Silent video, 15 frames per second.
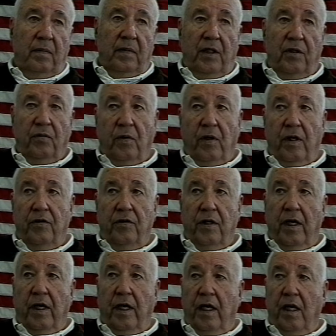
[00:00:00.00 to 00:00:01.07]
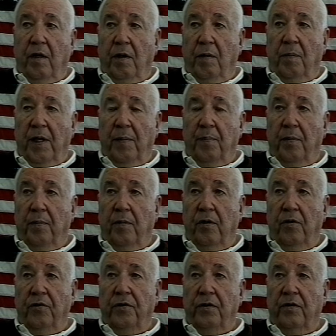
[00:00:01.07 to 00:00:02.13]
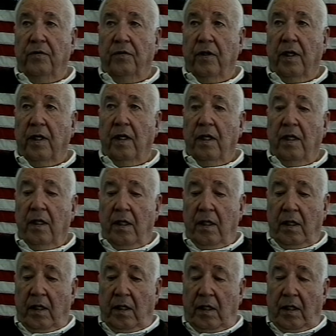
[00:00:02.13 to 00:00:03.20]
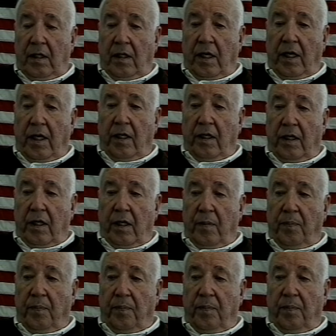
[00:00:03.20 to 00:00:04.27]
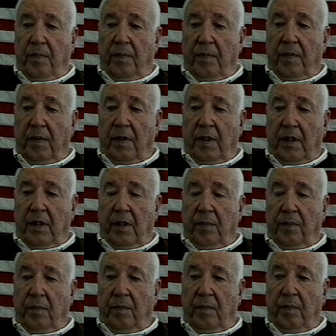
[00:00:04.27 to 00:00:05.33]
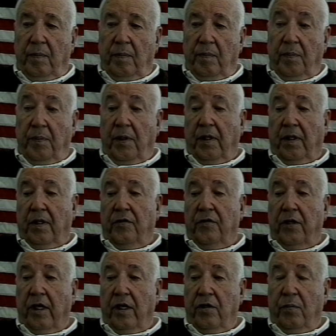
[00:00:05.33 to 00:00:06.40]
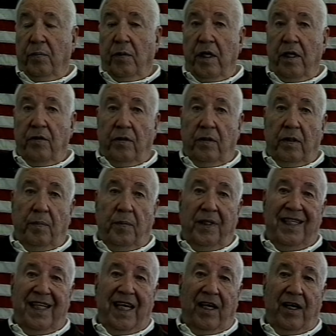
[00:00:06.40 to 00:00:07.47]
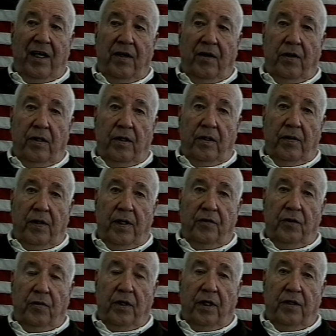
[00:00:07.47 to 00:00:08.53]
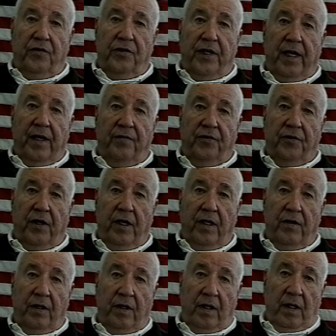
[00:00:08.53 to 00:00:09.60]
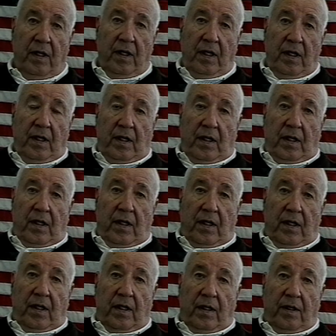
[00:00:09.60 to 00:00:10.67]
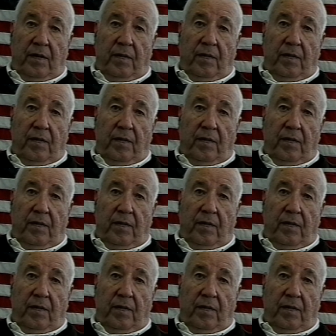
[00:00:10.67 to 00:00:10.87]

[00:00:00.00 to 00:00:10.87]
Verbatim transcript: that's where I started getting my promotions, and I ended up uh, being the sergeant major of the battalion, although I was only a staff sergeant. Uh,